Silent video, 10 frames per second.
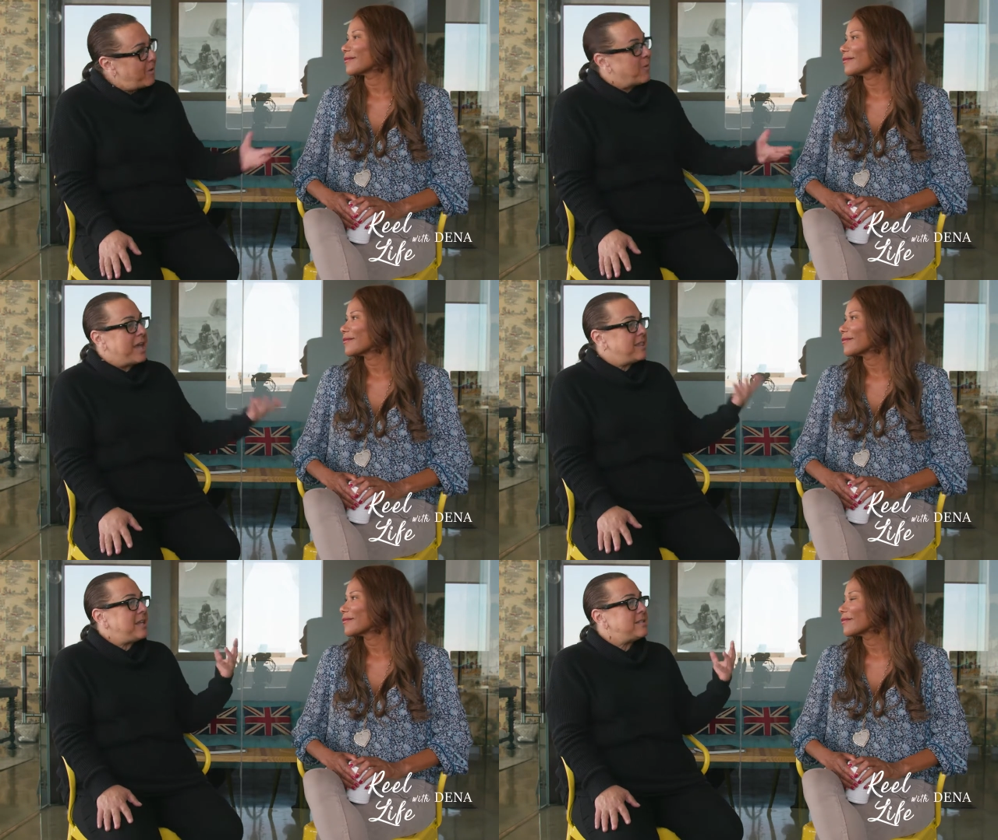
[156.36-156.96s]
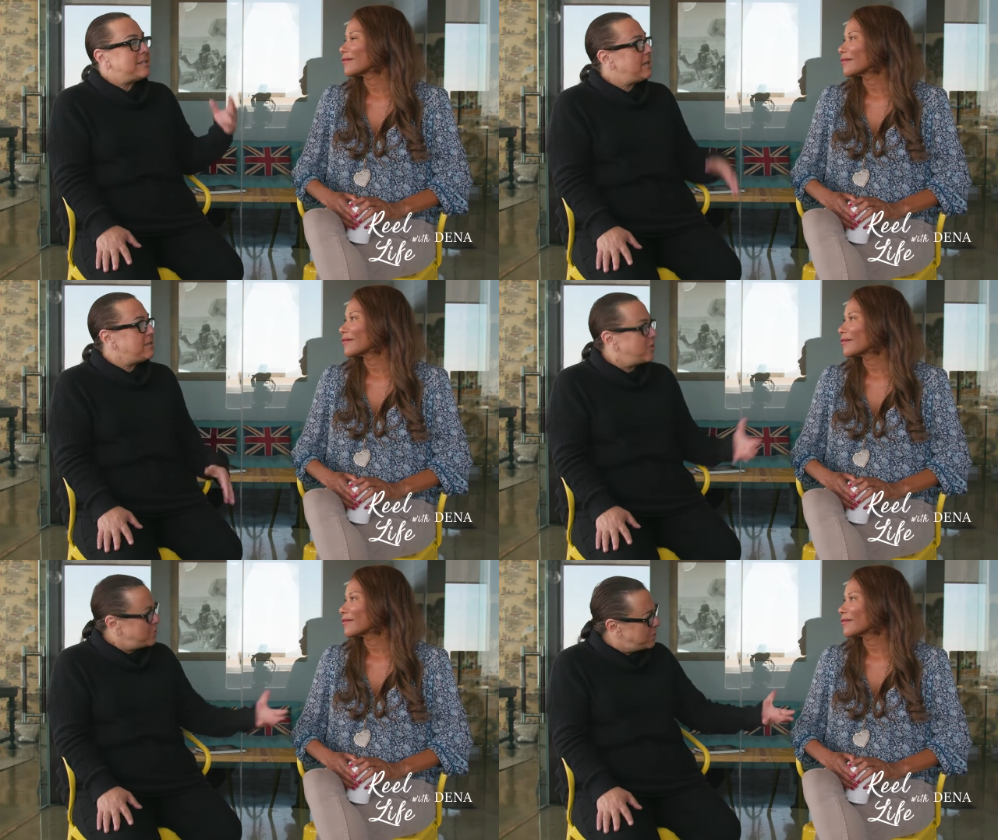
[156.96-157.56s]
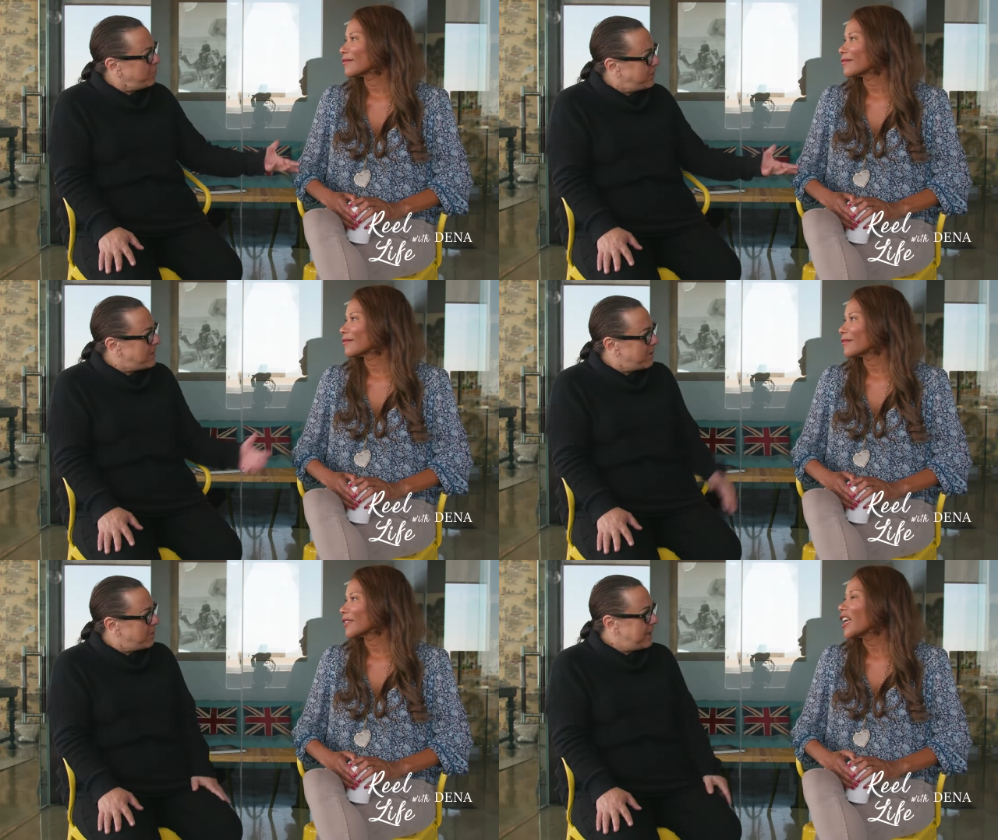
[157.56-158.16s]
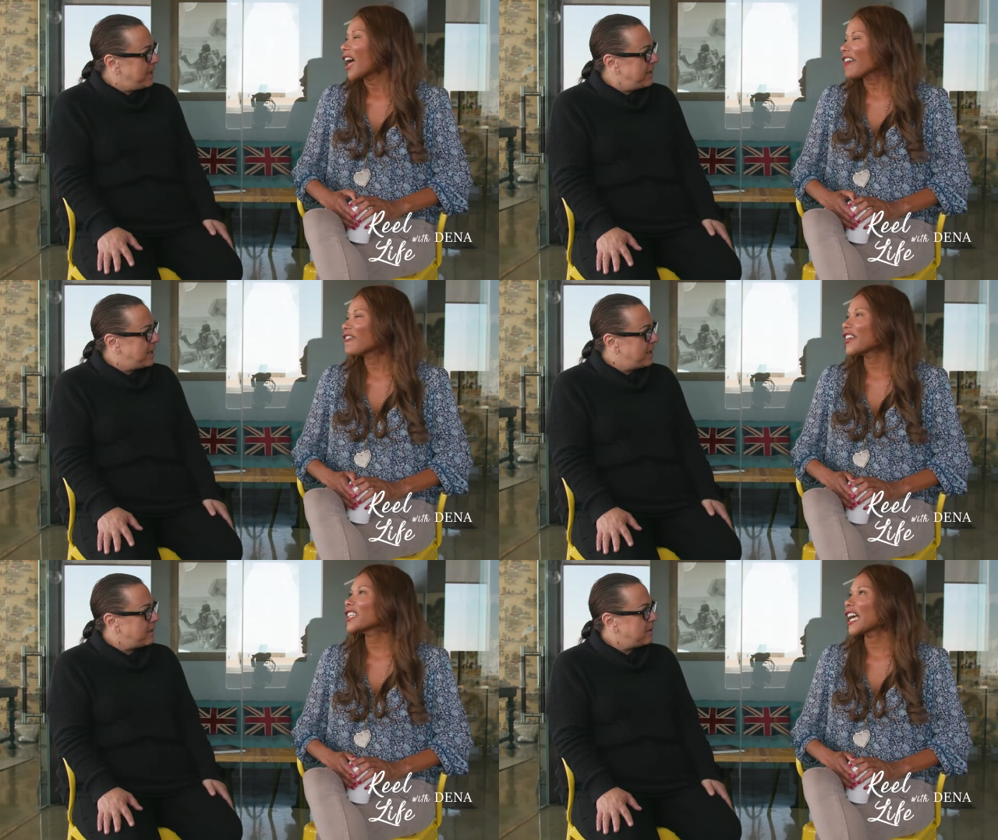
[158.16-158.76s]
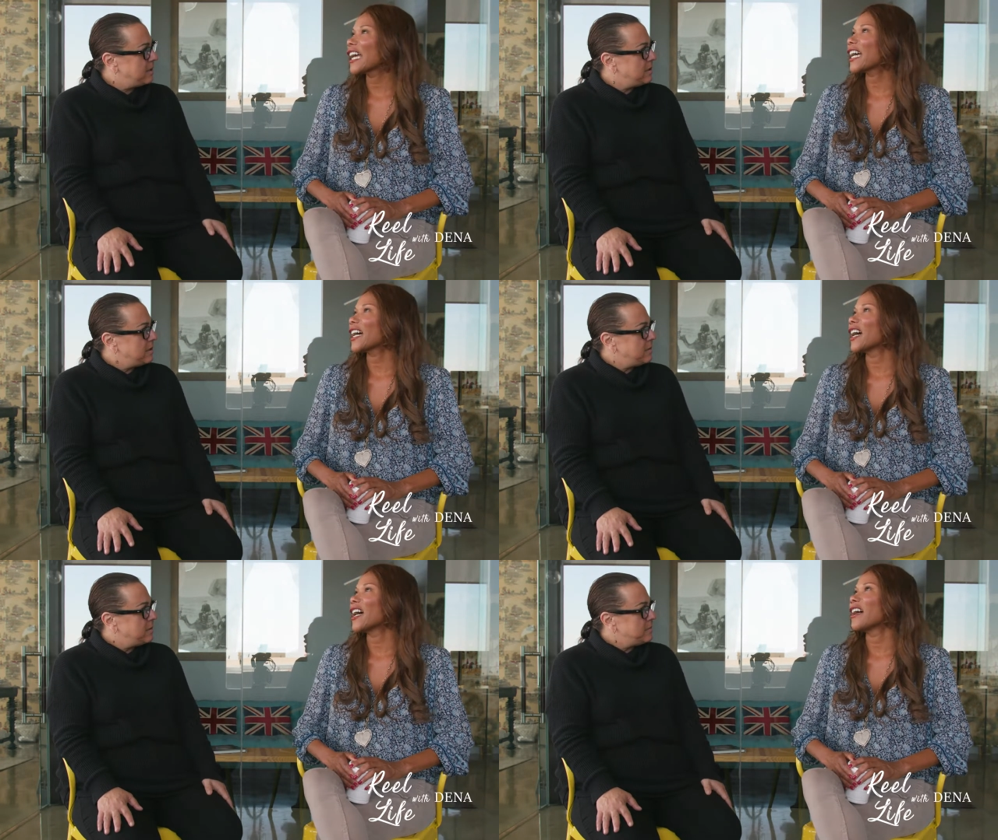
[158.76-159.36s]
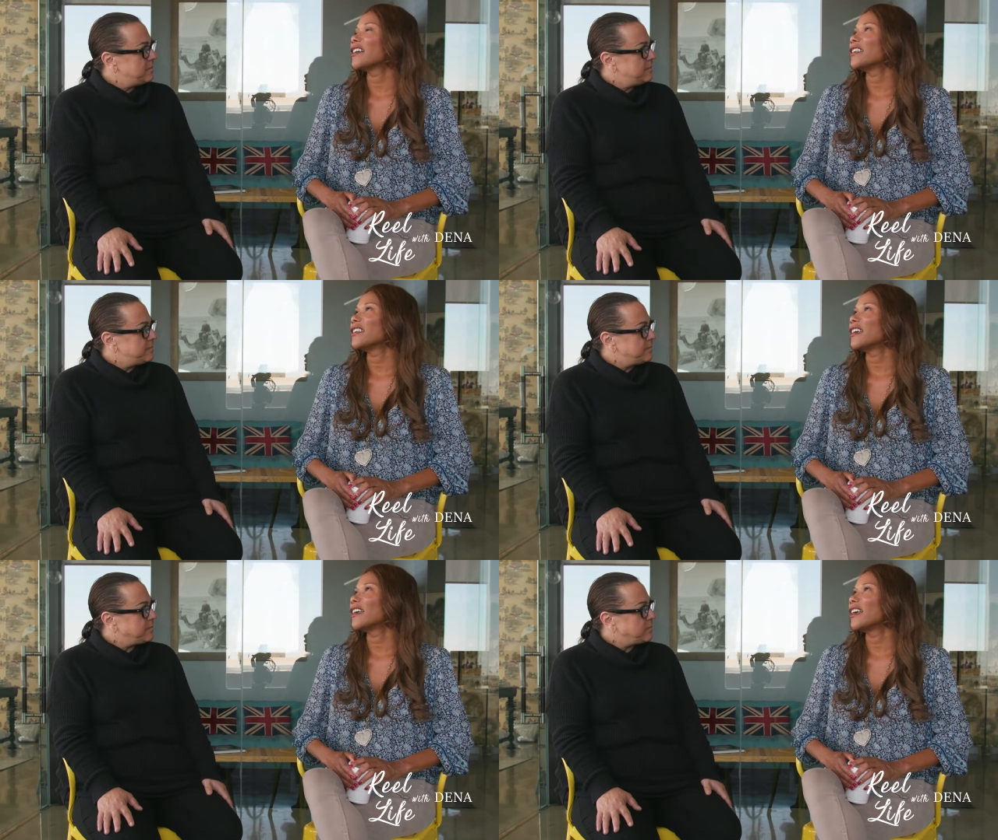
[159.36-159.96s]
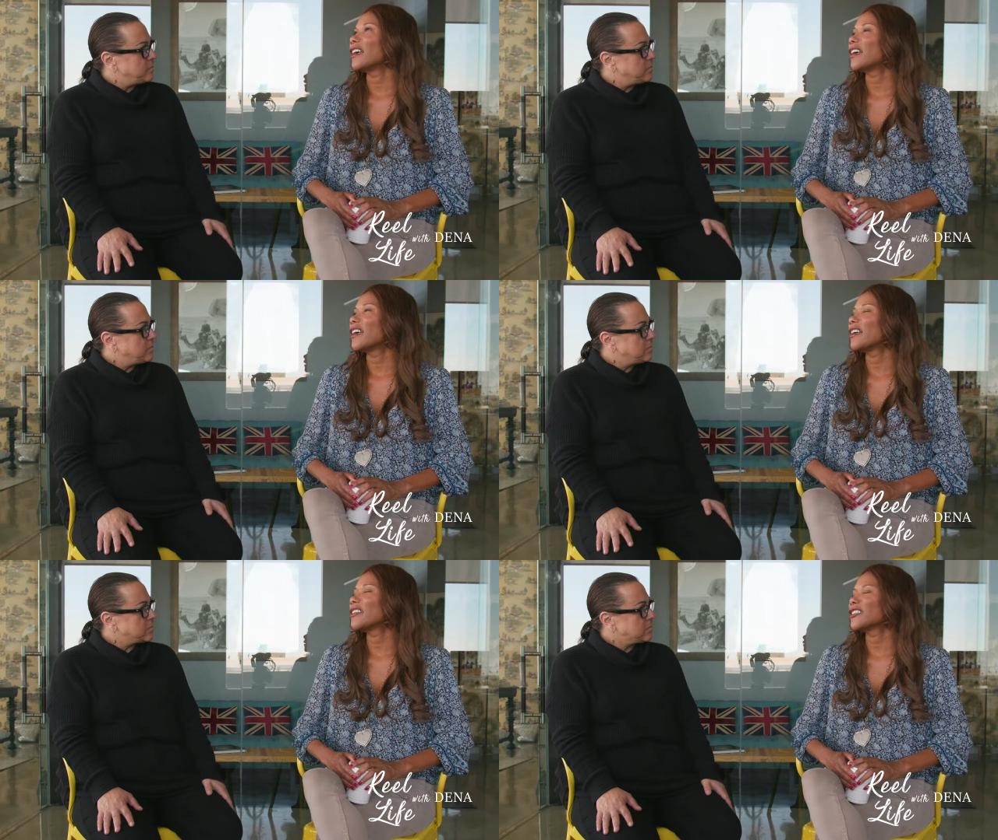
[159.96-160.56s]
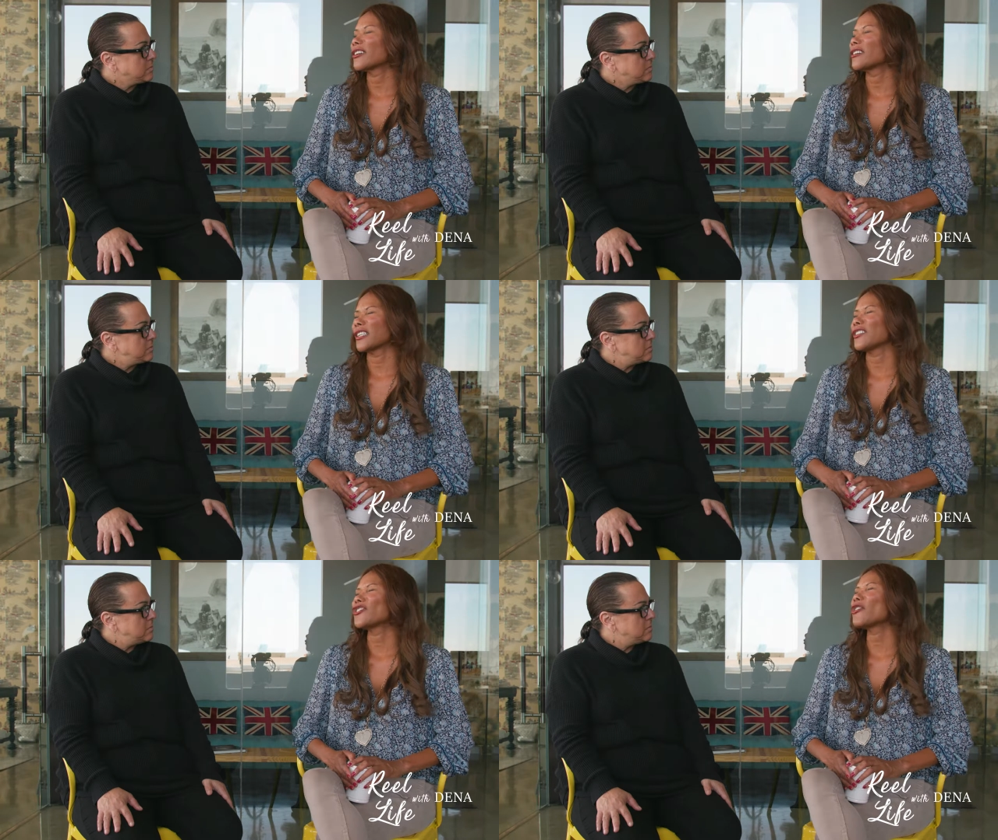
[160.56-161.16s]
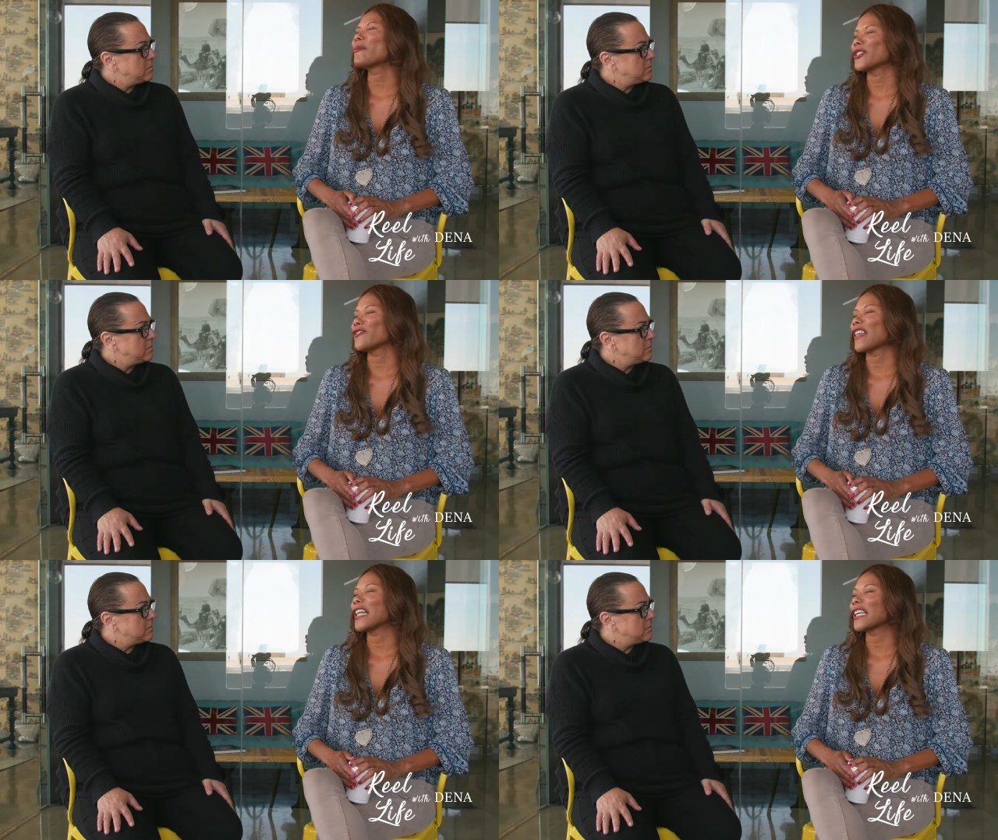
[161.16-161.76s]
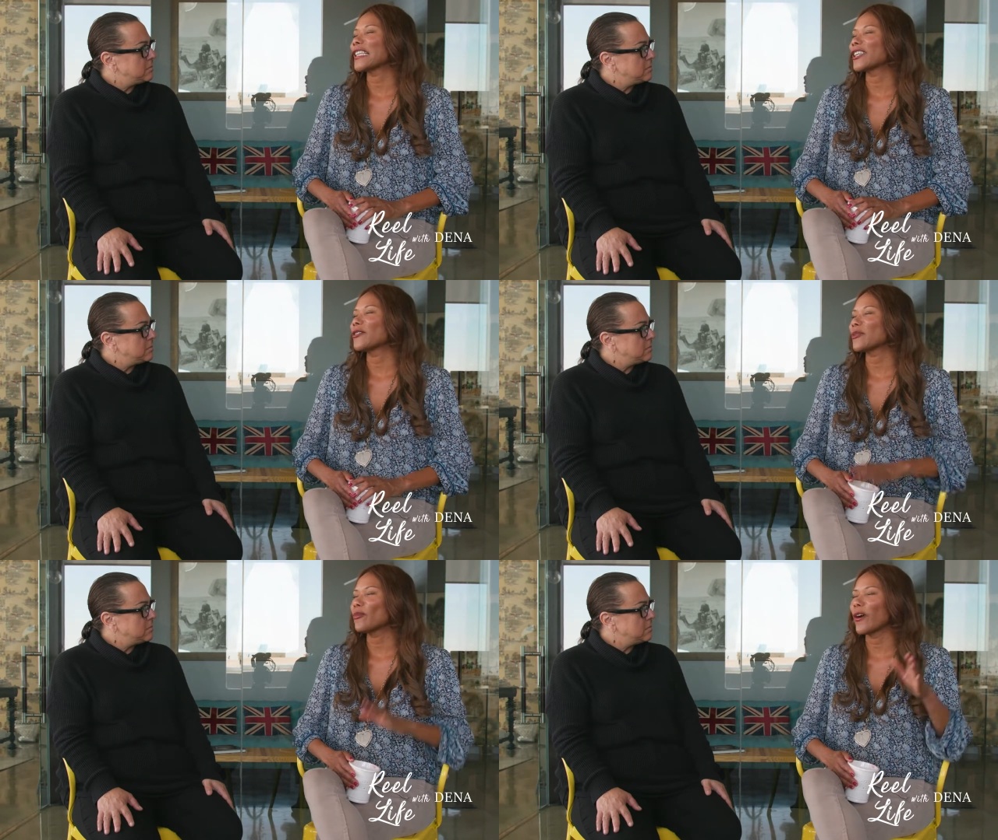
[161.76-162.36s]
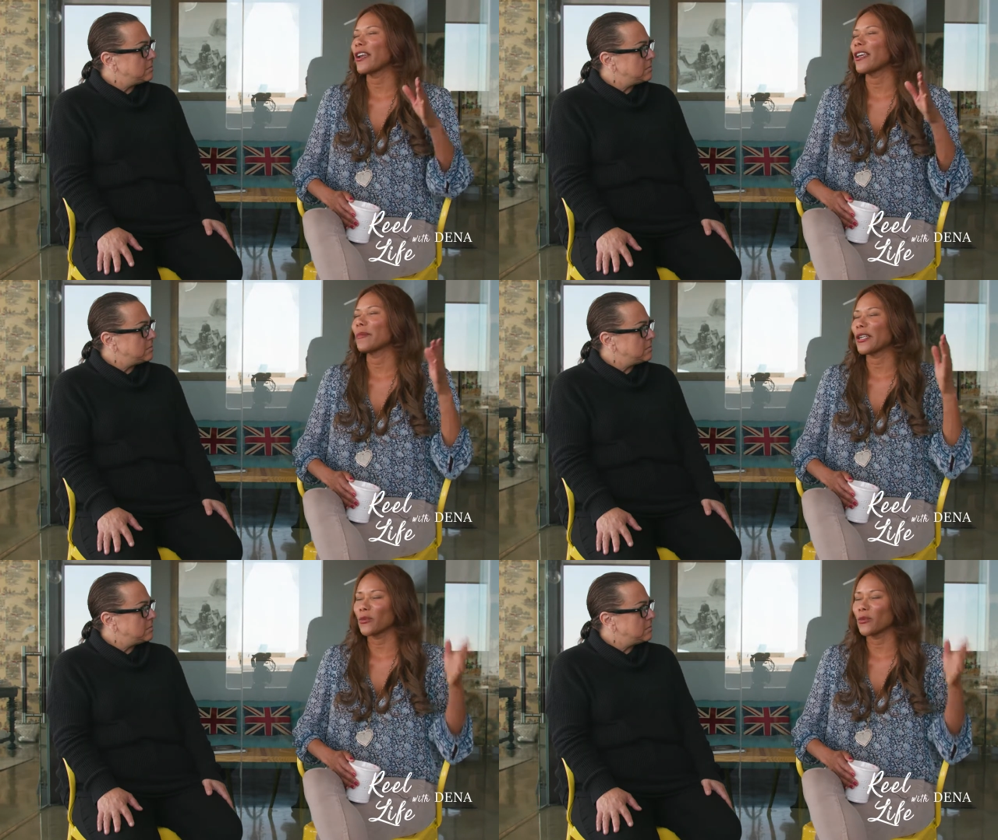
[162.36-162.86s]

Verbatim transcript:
Speaker 1: I think it's, don't you feel that way? I feel like, that's
Speaker 2: so much of that. Like there was a point in my